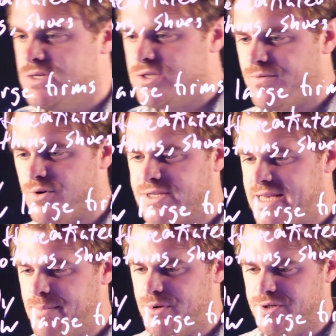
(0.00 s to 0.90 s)
So for
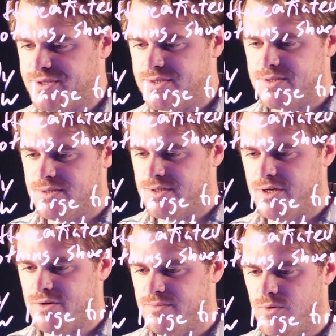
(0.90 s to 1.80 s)
examples,
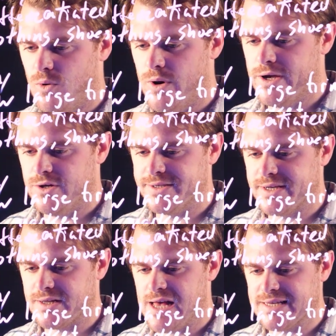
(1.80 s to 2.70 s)
oil is
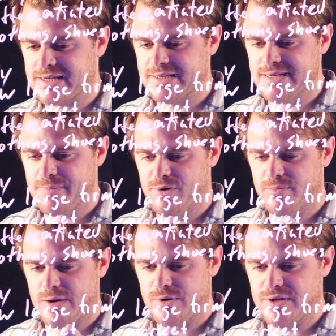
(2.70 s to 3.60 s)
a classic example.
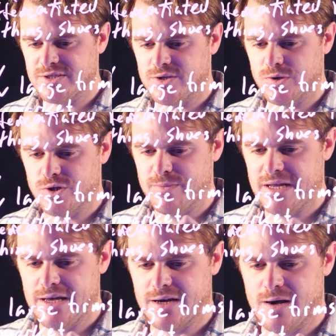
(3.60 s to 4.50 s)
Maybe we think social
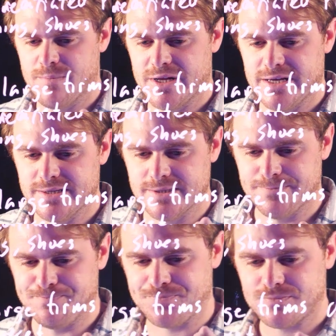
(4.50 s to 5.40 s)
media companies,
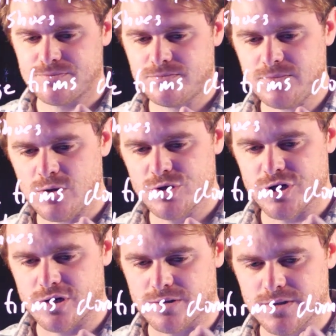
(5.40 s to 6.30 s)
which
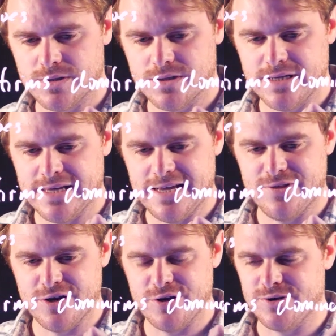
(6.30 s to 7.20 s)
are
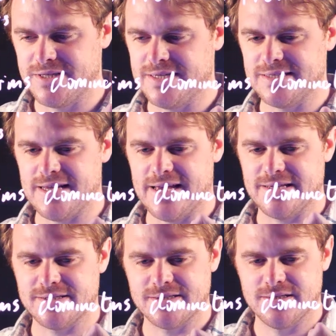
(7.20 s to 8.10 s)
in the news these
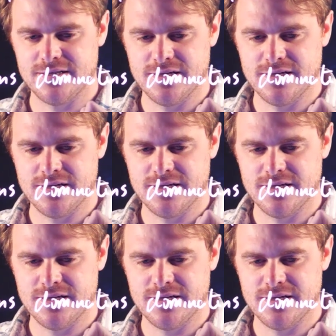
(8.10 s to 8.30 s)
days,